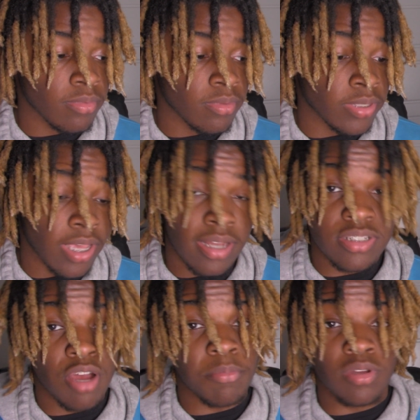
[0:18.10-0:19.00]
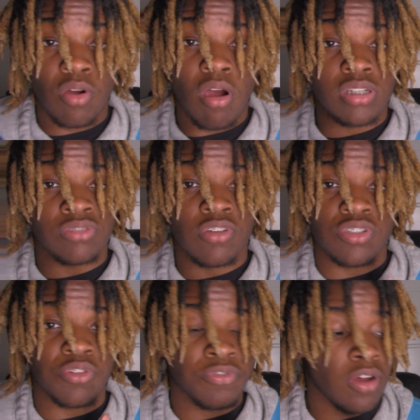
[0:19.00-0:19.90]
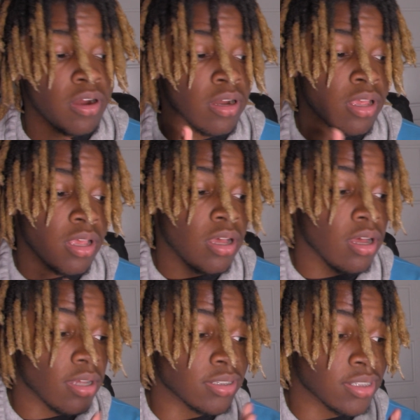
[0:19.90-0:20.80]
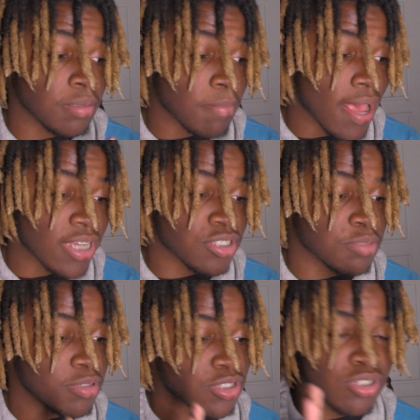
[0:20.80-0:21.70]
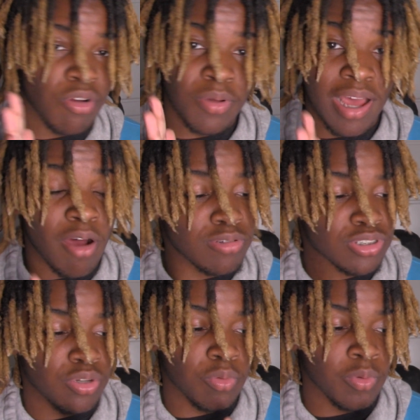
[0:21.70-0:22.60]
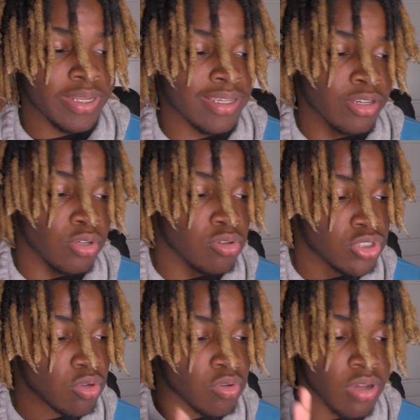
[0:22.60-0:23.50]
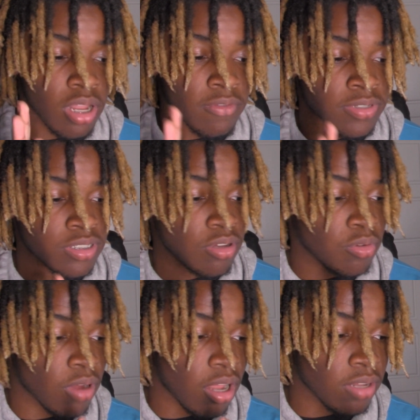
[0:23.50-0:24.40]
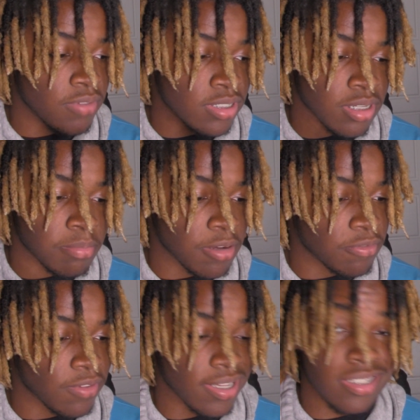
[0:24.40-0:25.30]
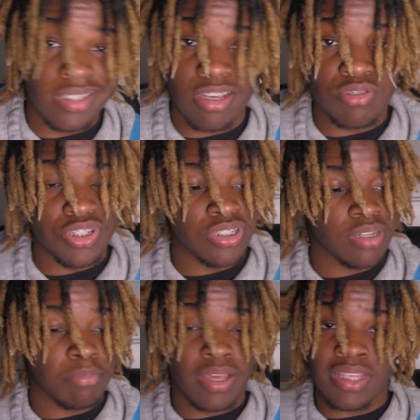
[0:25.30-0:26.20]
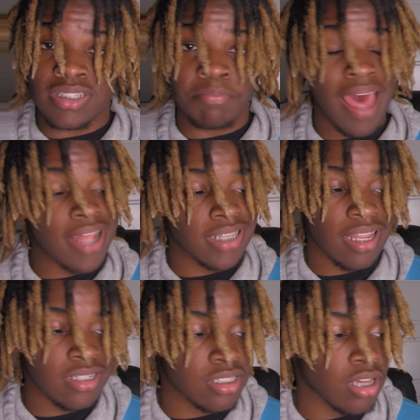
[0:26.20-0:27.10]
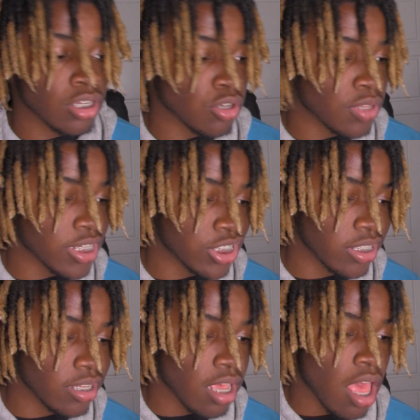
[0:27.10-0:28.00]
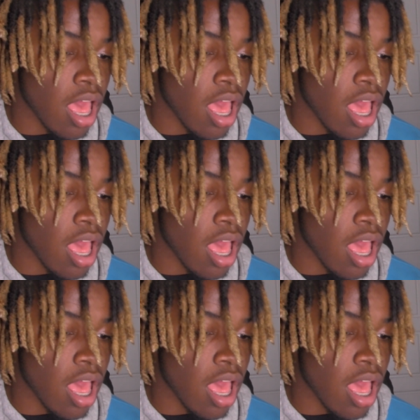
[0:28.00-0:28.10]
Yeah, this album go hard as fuck so far. Ski Mask has been showing out, showing what he can do, showing all of his motherfucking skills and shit, bro. He's mad talented, y'all know that shit.